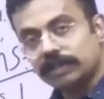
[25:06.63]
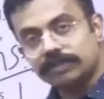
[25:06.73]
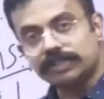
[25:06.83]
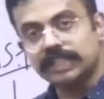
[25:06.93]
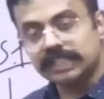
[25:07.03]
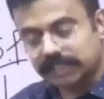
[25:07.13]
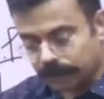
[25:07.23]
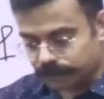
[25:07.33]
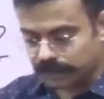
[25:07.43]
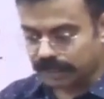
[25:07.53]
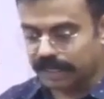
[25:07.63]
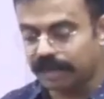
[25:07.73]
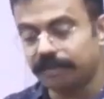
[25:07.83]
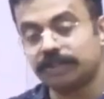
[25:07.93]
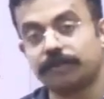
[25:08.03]
gives this
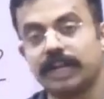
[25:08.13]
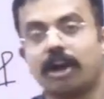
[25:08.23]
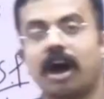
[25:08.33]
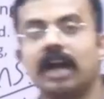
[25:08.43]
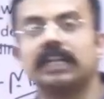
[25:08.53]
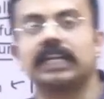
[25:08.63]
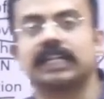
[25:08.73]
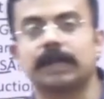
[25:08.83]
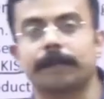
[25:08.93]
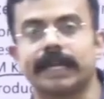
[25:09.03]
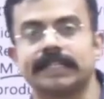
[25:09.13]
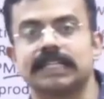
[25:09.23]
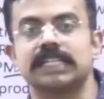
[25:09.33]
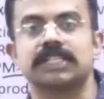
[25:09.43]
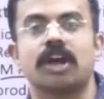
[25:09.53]
subsidy which will alter the
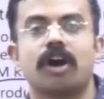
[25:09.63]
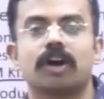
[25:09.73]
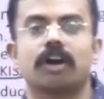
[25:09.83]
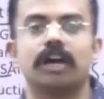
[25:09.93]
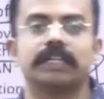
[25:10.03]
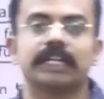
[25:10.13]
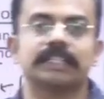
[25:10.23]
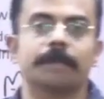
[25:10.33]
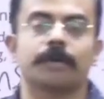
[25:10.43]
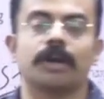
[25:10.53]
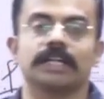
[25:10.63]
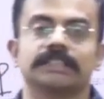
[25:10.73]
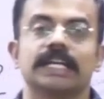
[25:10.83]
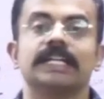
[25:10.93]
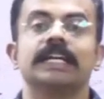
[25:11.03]
prices or alter the
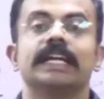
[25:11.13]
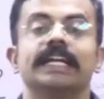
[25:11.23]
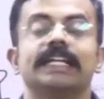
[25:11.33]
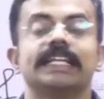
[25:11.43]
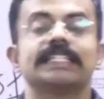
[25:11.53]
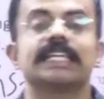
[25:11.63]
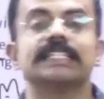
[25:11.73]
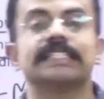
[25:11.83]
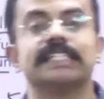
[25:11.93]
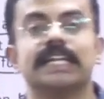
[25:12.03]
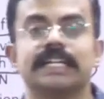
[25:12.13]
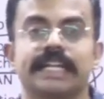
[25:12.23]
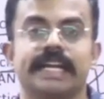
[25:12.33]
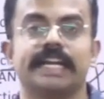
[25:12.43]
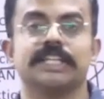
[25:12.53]
production, it is considered
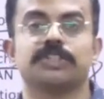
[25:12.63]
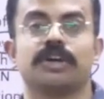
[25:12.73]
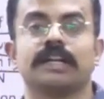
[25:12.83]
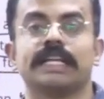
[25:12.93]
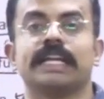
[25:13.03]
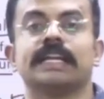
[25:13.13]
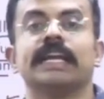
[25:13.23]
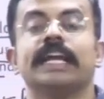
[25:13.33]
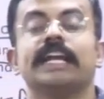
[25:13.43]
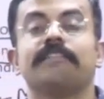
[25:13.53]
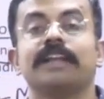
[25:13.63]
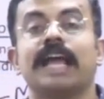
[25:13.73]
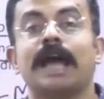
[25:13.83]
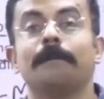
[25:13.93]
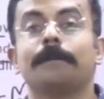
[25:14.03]
trade distorting. It
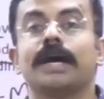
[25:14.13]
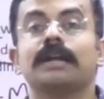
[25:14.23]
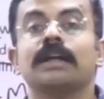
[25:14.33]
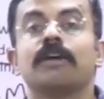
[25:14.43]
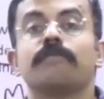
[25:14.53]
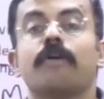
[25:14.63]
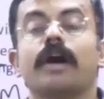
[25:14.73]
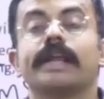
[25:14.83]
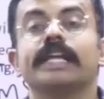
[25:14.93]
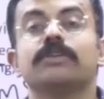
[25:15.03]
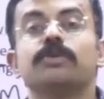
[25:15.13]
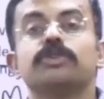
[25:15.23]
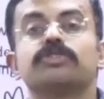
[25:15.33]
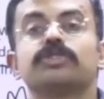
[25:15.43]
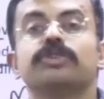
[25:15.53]
will hamper foreign
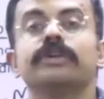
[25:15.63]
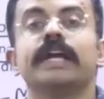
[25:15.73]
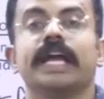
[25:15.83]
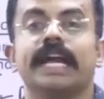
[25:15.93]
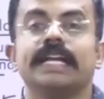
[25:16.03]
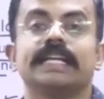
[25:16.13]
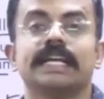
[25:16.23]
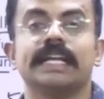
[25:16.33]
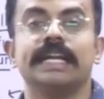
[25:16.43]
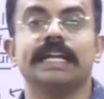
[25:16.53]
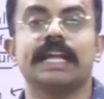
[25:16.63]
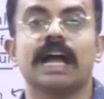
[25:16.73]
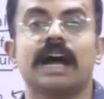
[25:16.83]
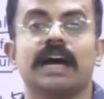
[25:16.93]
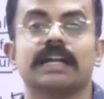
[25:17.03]
goods to enter
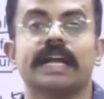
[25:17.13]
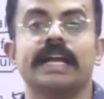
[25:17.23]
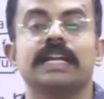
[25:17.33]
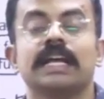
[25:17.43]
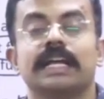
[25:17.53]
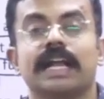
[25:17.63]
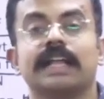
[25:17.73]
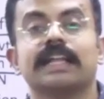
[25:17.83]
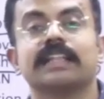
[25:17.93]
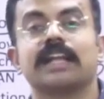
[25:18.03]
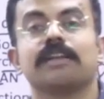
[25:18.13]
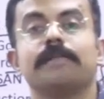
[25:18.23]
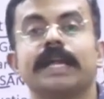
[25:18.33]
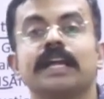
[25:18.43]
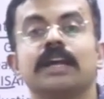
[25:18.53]
India, right? Rather there will
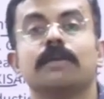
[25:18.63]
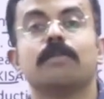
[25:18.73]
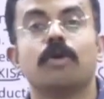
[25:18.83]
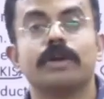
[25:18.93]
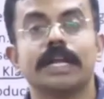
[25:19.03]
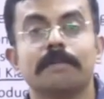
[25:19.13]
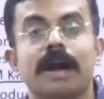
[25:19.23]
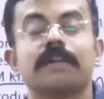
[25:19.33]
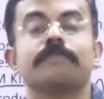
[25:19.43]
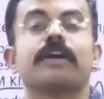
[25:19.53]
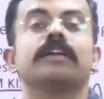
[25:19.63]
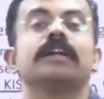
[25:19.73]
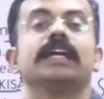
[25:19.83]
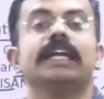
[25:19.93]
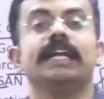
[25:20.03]
be more demand for
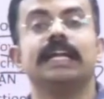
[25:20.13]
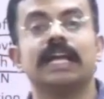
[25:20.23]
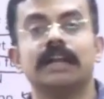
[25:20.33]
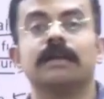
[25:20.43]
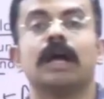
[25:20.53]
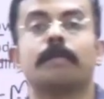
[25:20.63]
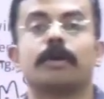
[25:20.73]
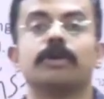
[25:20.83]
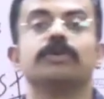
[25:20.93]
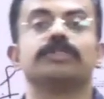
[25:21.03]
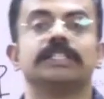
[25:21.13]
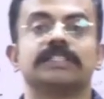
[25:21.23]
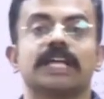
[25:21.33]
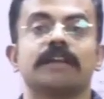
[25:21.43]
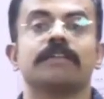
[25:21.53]
Indian produce
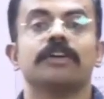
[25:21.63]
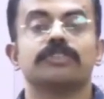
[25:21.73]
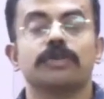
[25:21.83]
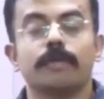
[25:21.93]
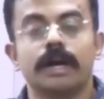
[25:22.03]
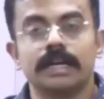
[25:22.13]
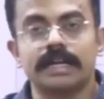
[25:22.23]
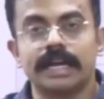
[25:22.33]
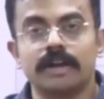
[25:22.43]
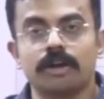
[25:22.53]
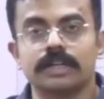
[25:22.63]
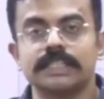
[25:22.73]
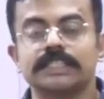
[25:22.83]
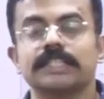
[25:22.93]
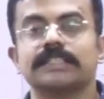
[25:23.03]
itself. So World Trade
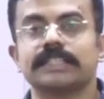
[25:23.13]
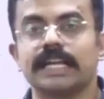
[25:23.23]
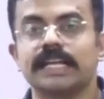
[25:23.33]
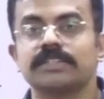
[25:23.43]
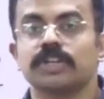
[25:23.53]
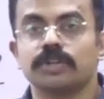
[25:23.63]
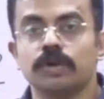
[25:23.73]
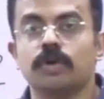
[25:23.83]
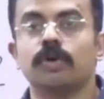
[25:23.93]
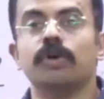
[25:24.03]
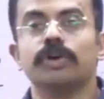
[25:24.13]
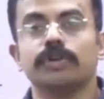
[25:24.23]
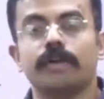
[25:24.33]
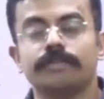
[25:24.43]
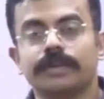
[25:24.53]
Organization says no,
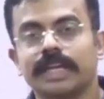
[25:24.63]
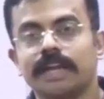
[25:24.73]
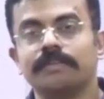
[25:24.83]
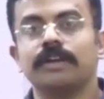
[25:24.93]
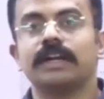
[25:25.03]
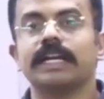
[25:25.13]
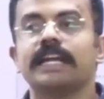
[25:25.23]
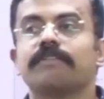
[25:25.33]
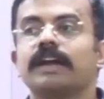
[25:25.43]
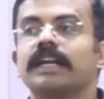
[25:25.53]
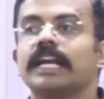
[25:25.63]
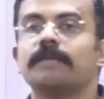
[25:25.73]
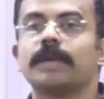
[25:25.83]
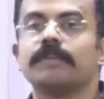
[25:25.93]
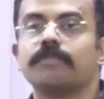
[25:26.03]
you have to give equal
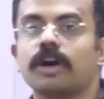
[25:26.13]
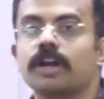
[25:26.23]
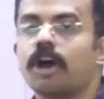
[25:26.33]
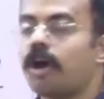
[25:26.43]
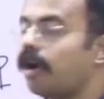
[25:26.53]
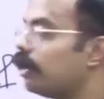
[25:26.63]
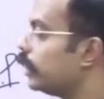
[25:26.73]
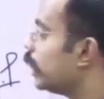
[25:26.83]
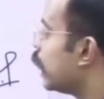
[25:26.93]
treatment for all